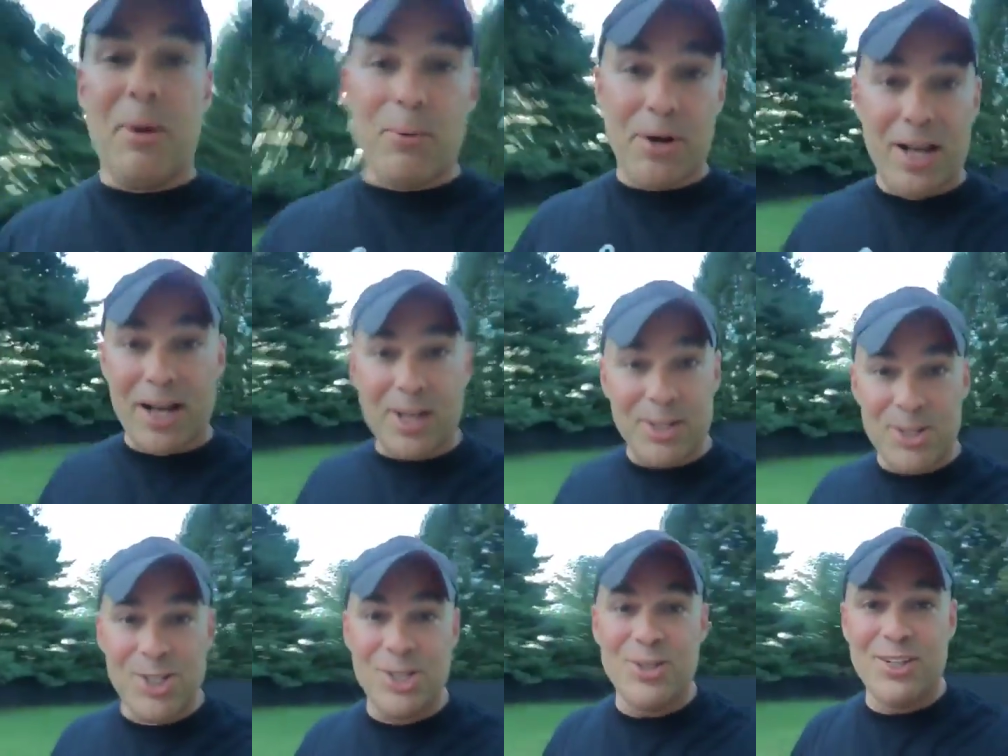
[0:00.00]
but we're not going
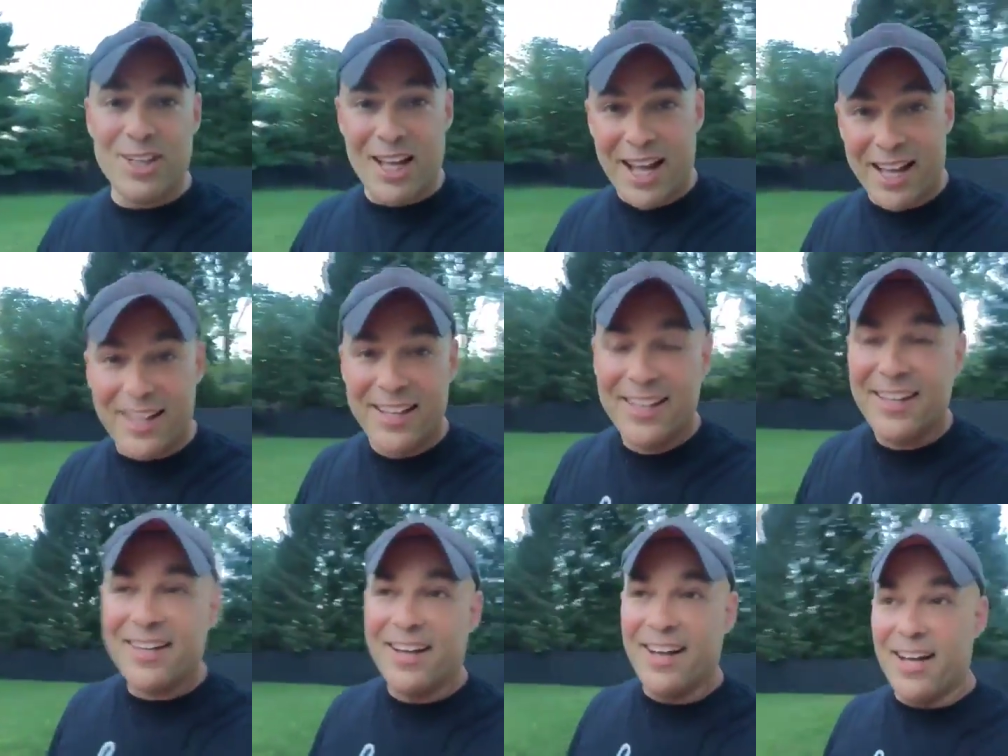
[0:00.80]
to show a lot.
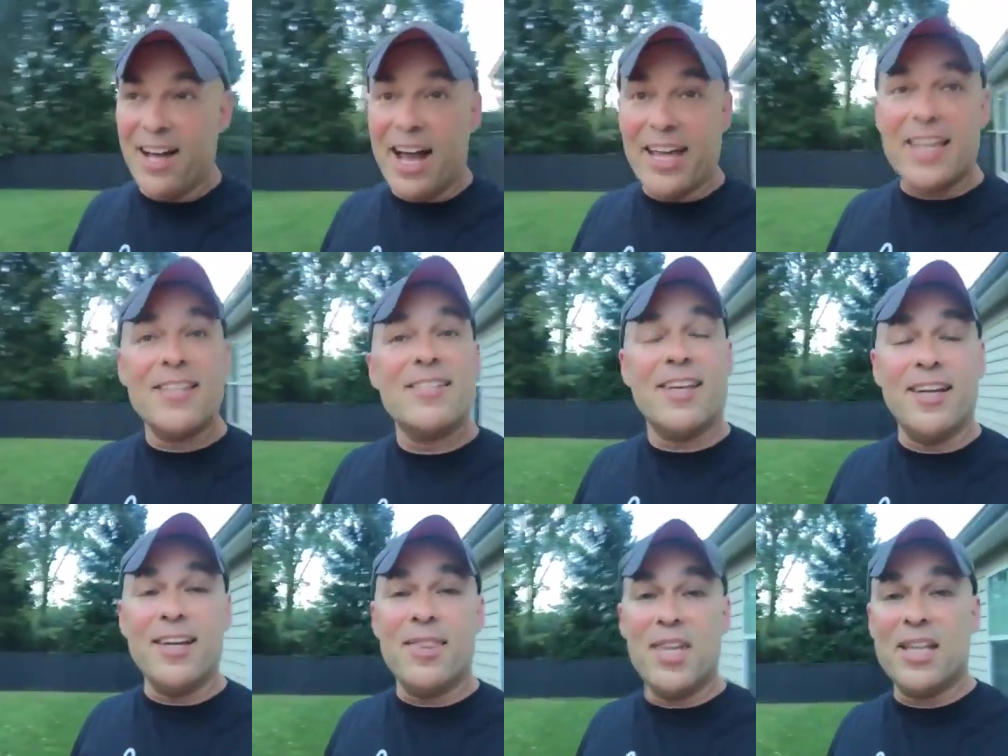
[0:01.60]
I can
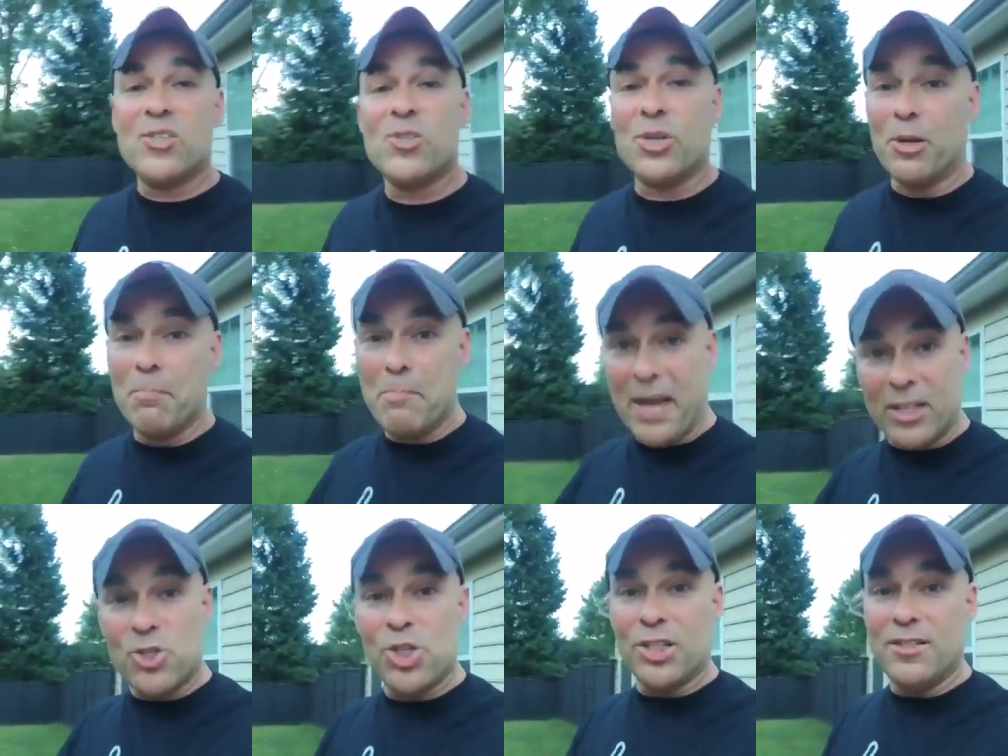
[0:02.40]
tell you this, they're
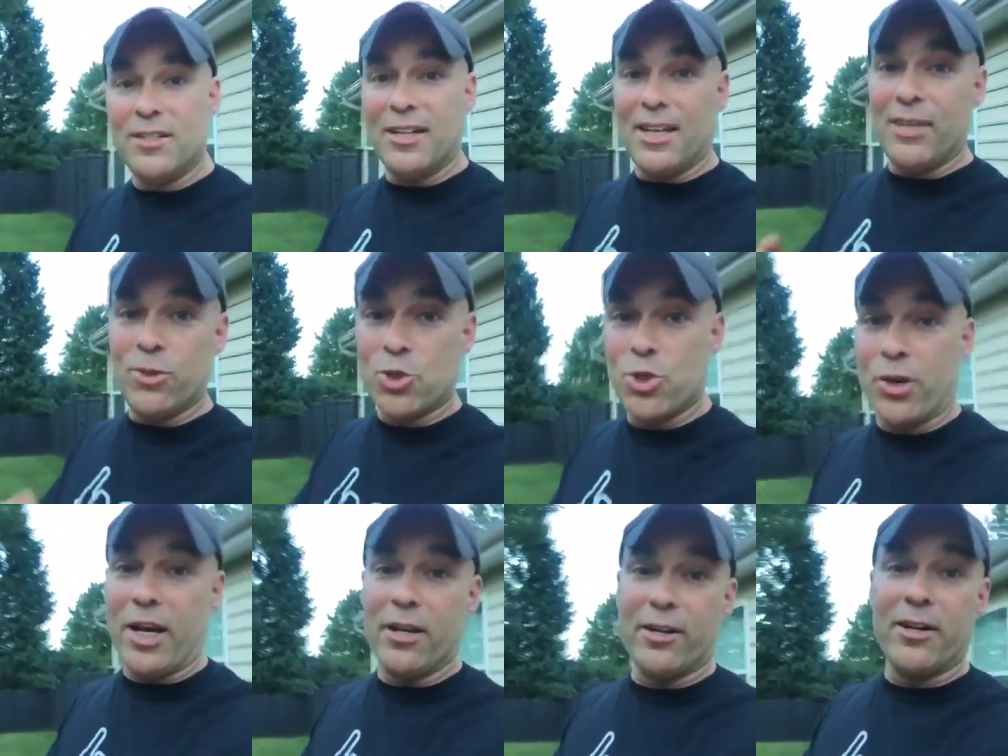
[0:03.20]
mentioned in the
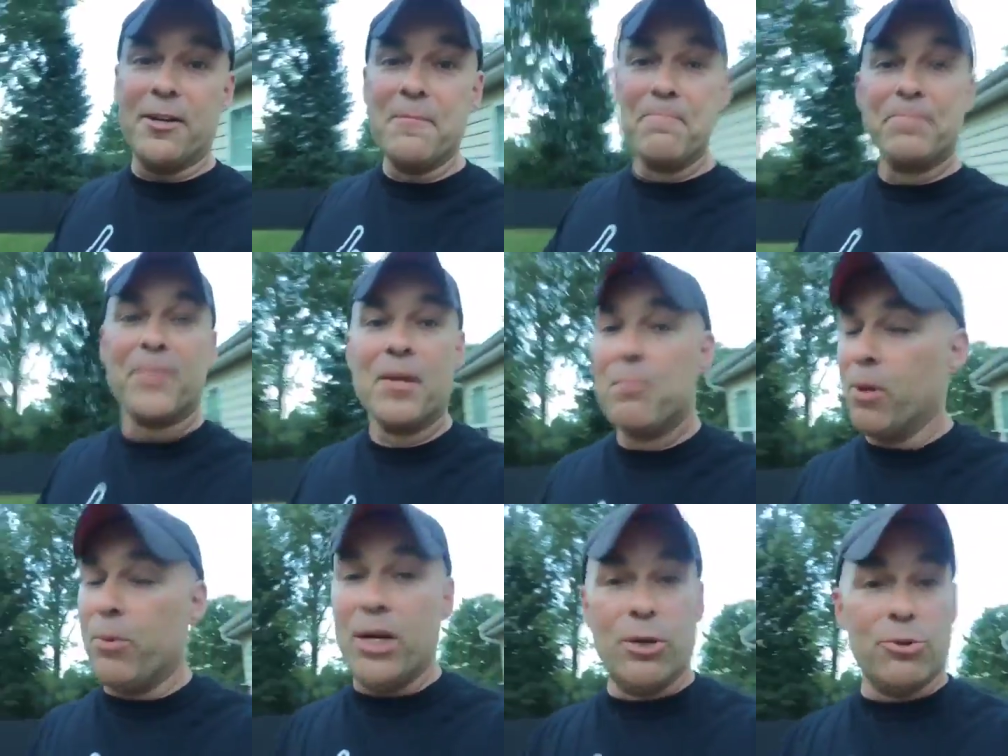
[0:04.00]
trailer,
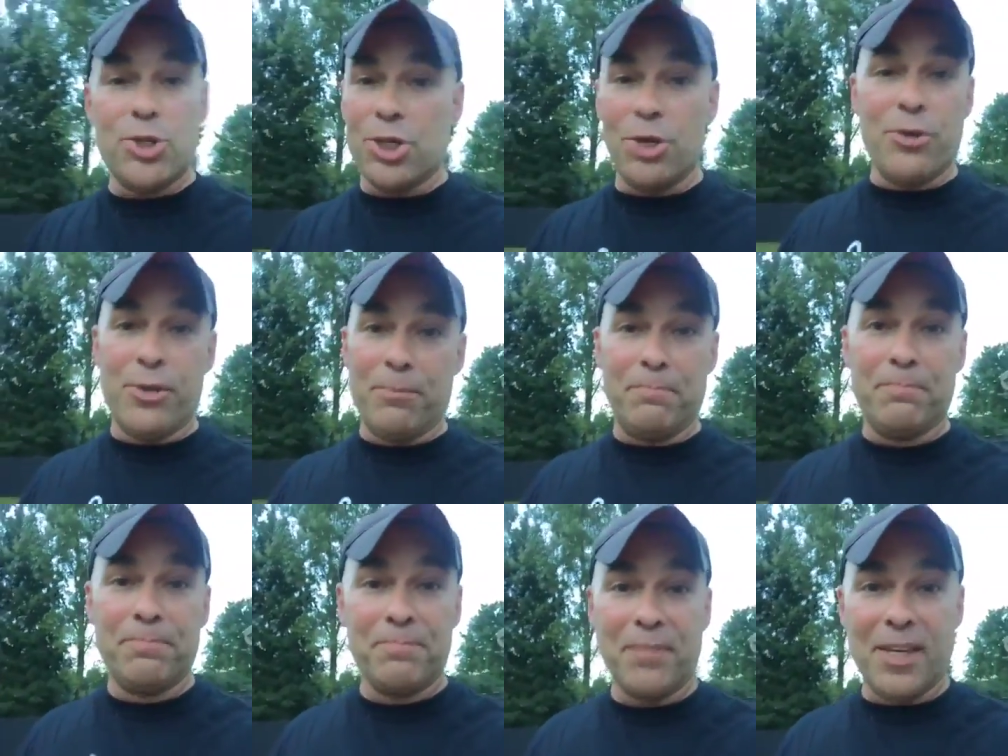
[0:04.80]
but we don't show them
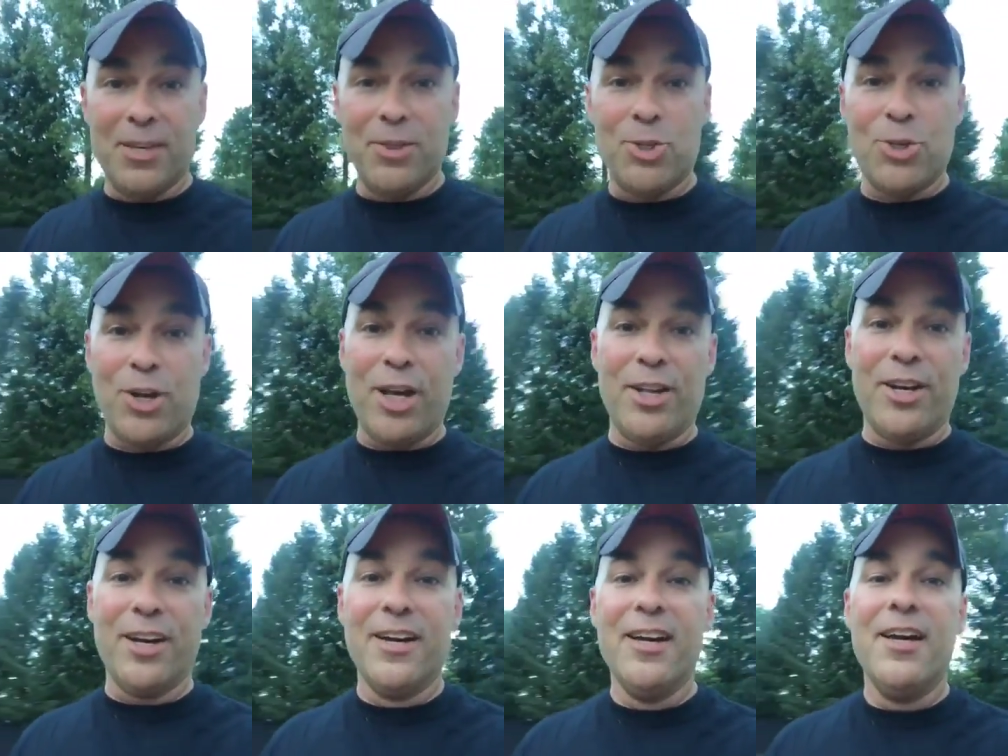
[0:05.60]
in the
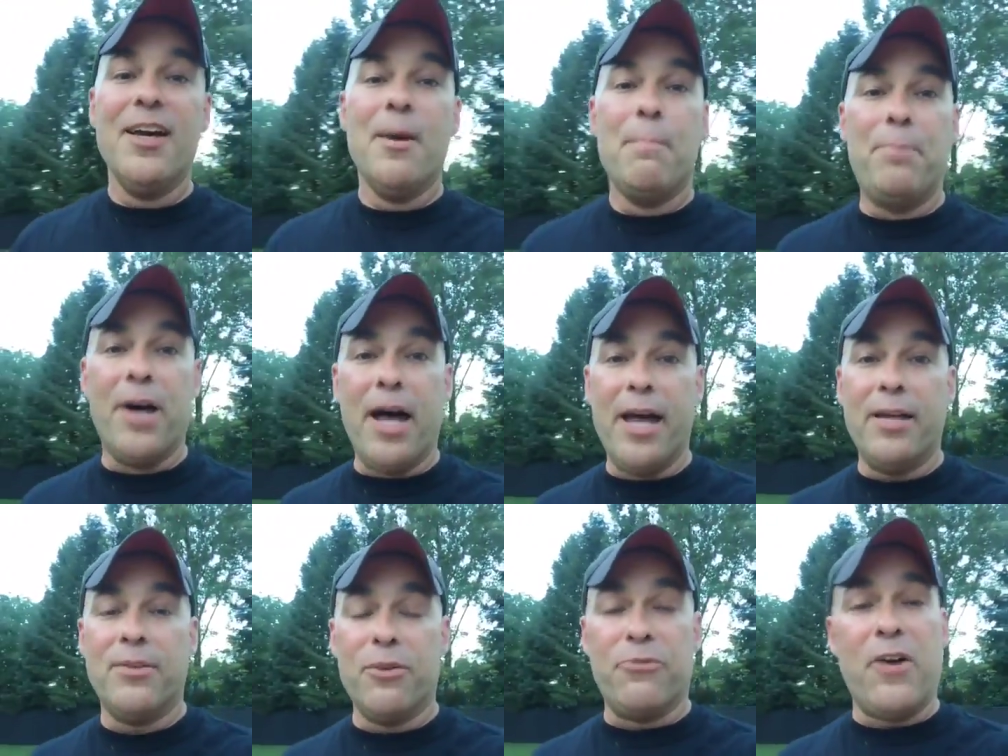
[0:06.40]
trailer.
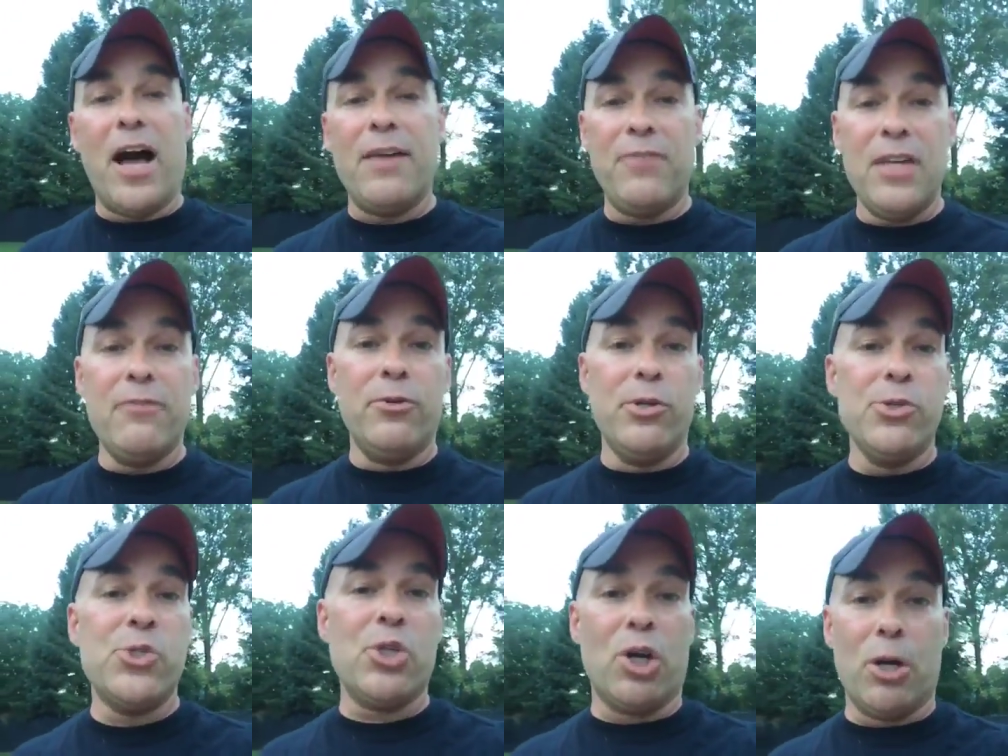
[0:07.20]
But the five
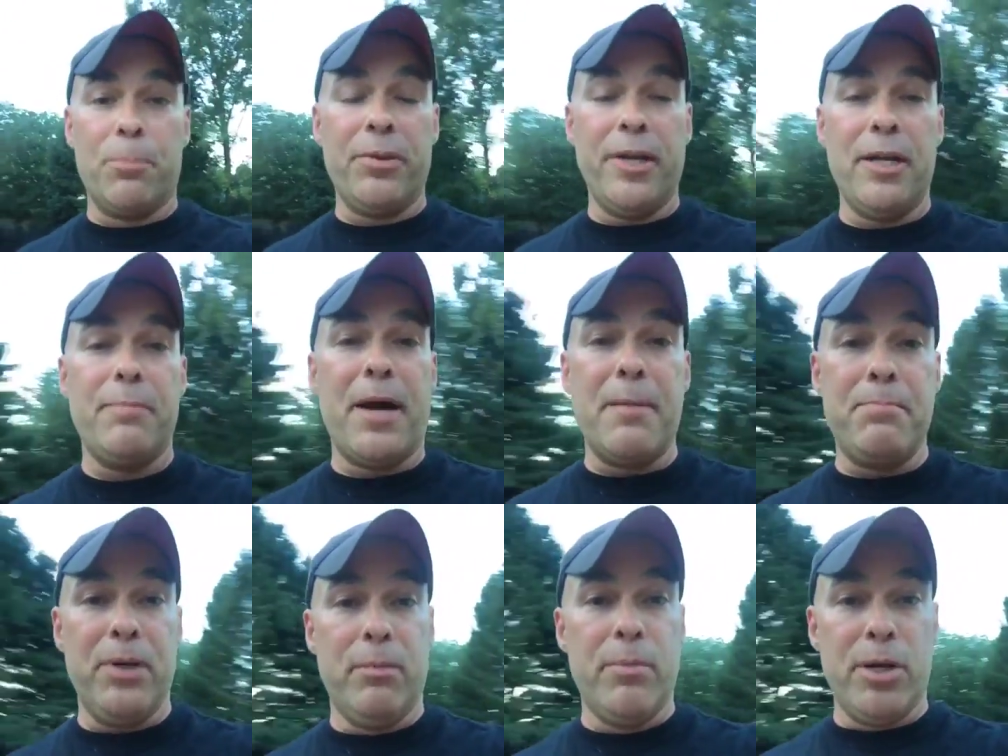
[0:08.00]
evils are played by
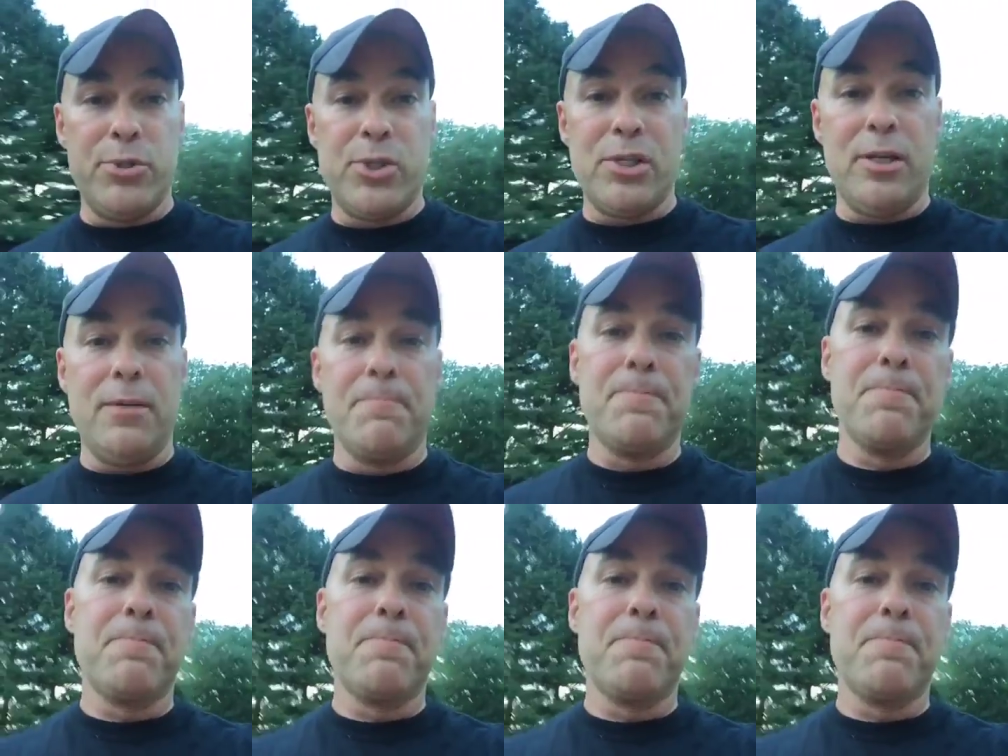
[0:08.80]
Bill Moseley,